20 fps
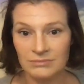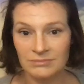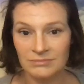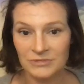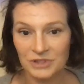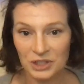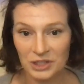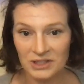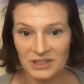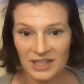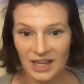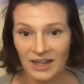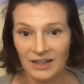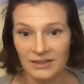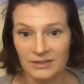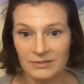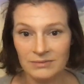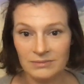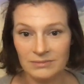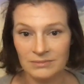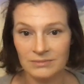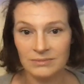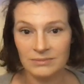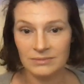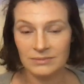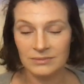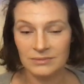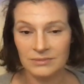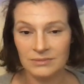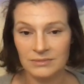it's a good day.
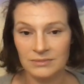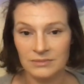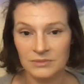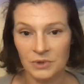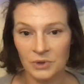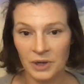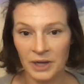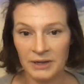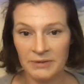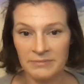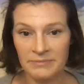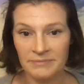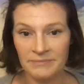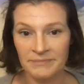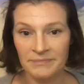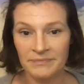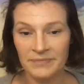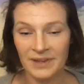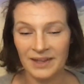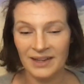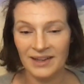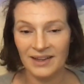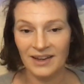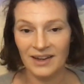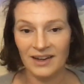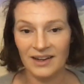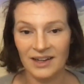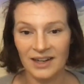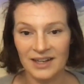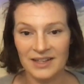Okay?
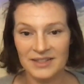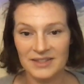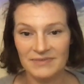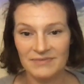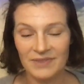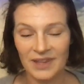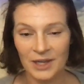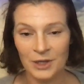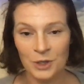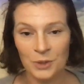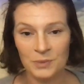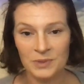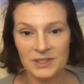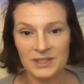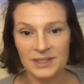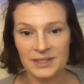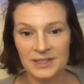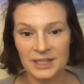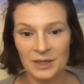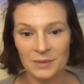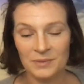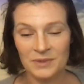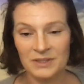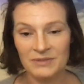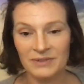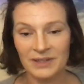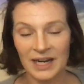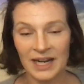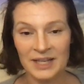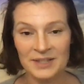All right, guys, I hope this has helped.
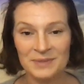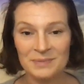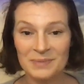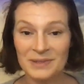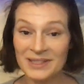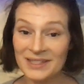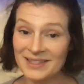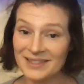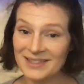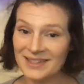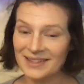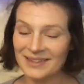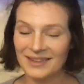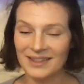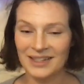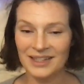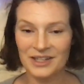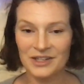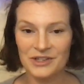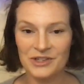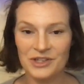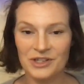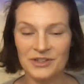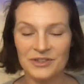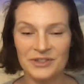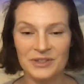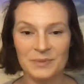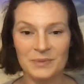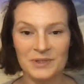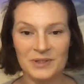If it has, please like, share,
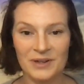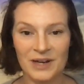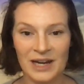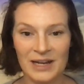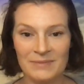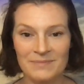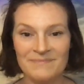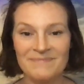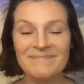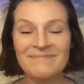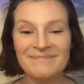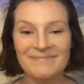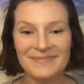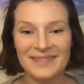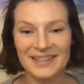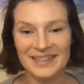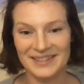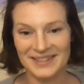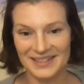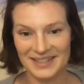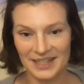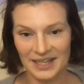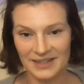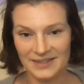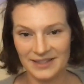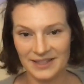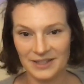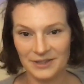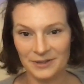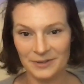subscribe, and I'll see you guys
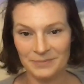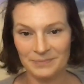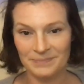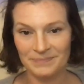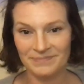later.